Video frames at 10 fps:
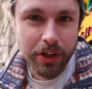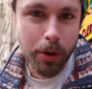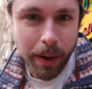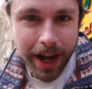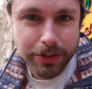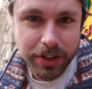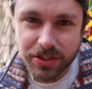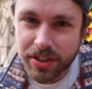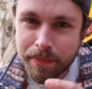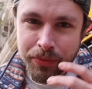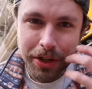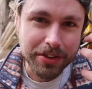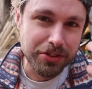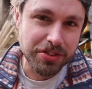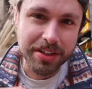carbohydrates because
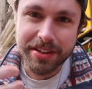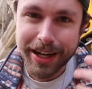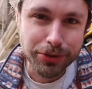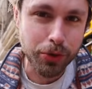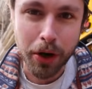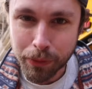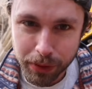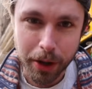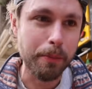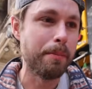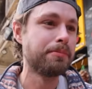it's just a textural overload.